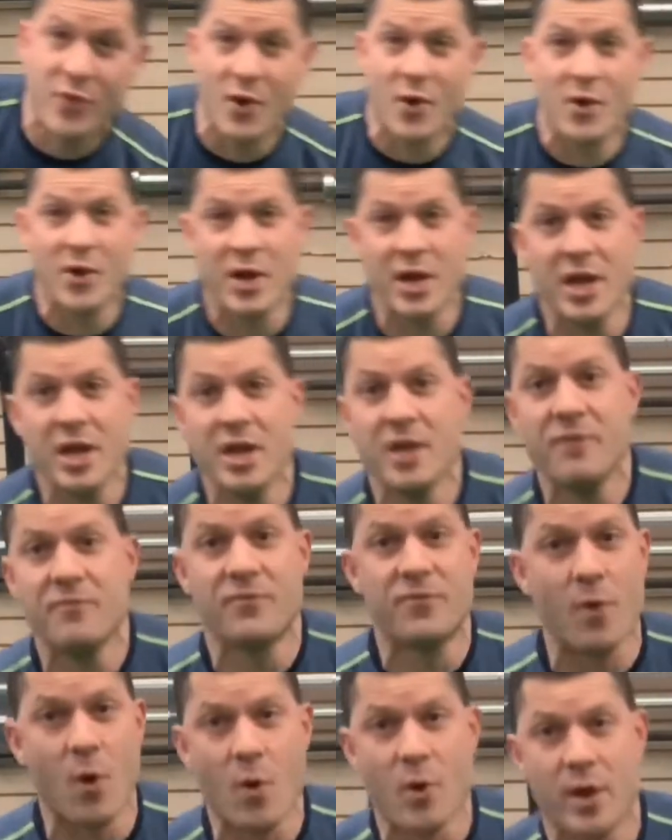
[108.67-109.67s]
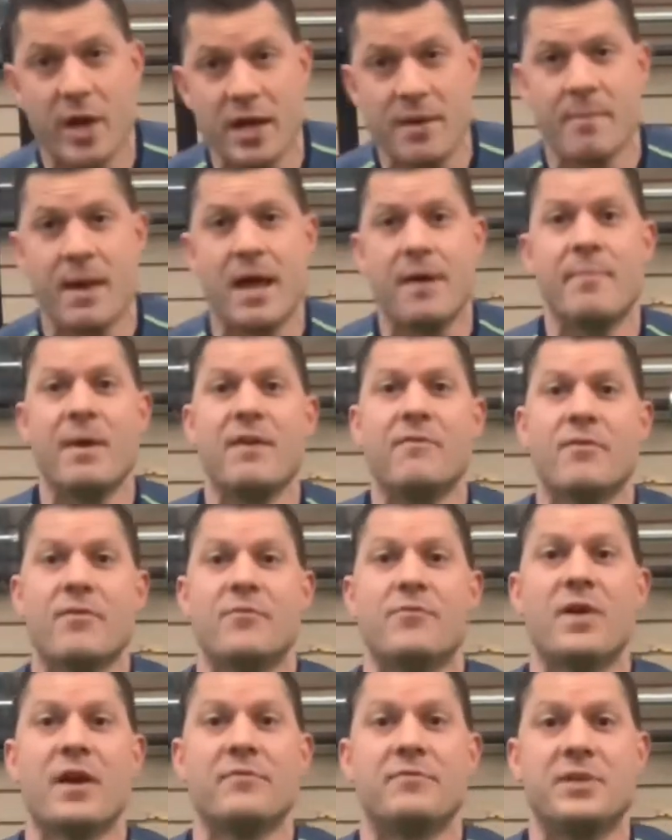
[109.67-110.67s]
30, 40, maybe
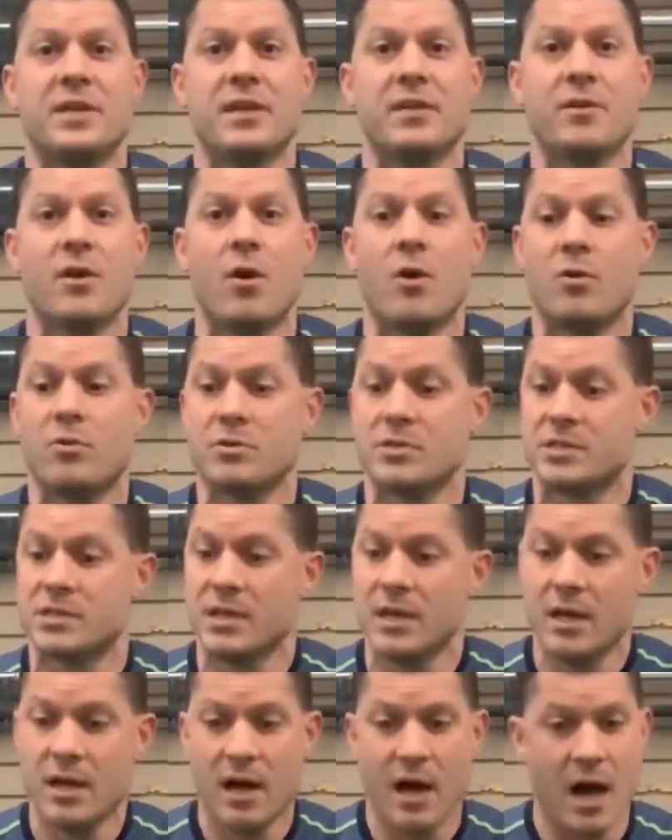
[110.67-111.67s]
even 50 of those.